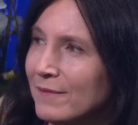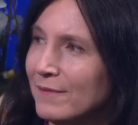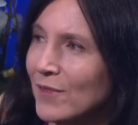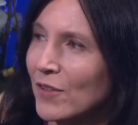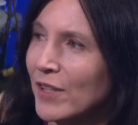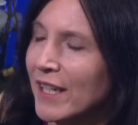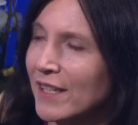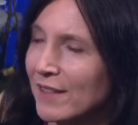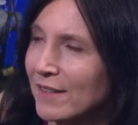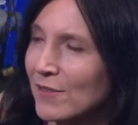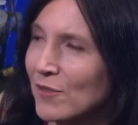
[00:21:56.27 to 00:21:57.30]
Not yet.
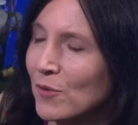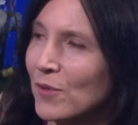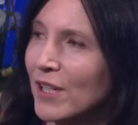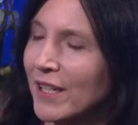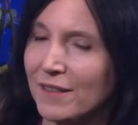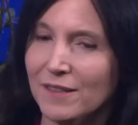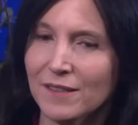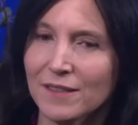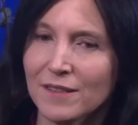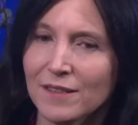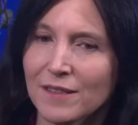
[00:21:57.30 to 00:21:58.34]
It's too early.
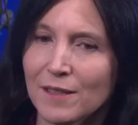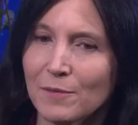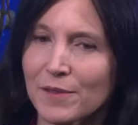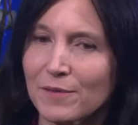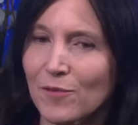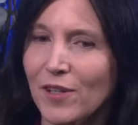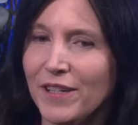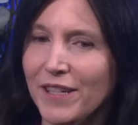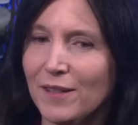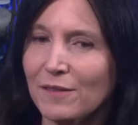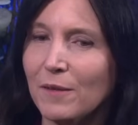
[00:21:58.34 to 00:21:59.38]
But right
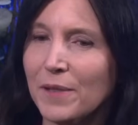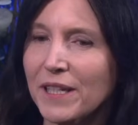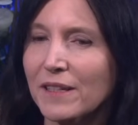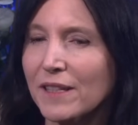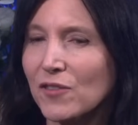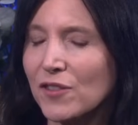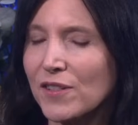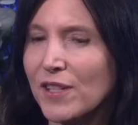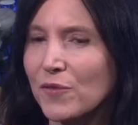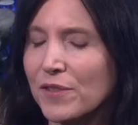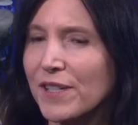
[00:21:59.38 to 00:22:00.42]
now, I mean, it's just
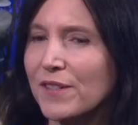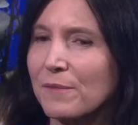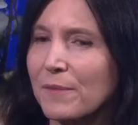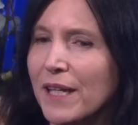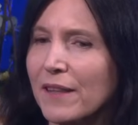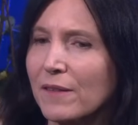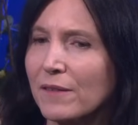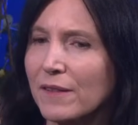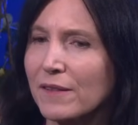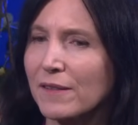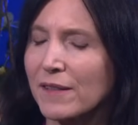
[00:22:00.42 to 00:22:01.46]
interesting to me that
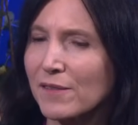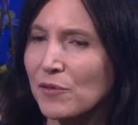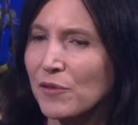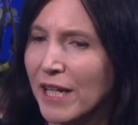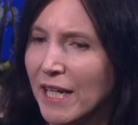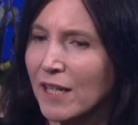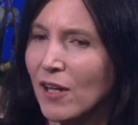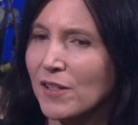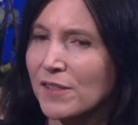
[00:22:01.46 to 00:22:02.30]
these sort of headlines are